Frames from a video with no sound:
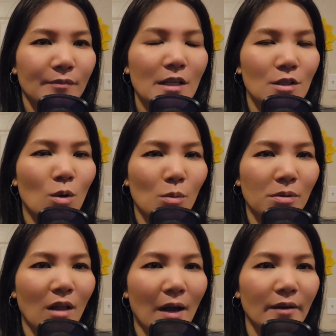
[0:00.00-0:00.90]
that's the whole
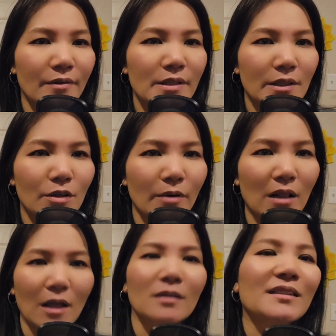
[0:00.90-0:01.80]
plot of
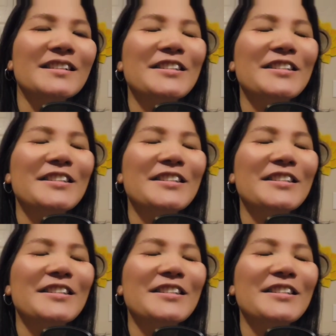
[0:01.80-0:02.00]
Cinderella.